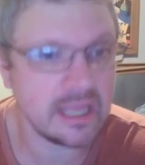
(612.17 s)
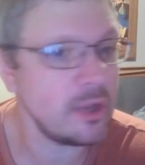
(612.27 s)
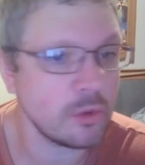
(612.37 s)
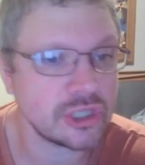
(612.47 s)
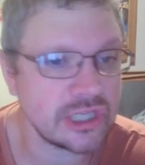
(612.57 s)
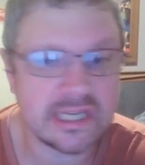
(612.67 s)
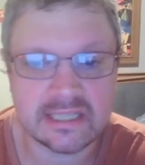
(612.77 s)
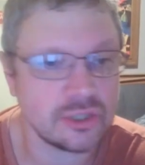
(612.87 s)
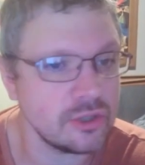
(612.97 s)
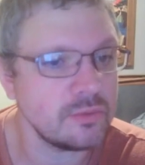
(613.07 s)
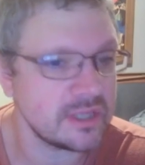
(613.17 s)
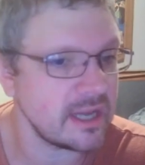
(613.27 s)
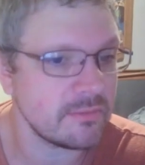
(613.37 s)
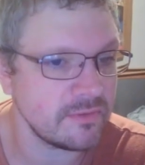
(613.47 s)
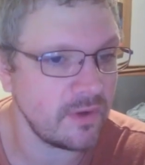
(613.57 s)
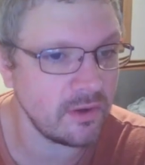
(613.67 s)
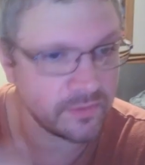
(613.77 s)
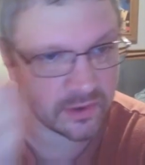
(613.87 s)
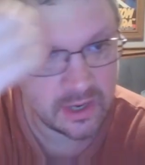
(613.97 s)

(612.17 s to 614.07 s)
or she is good with that revolver.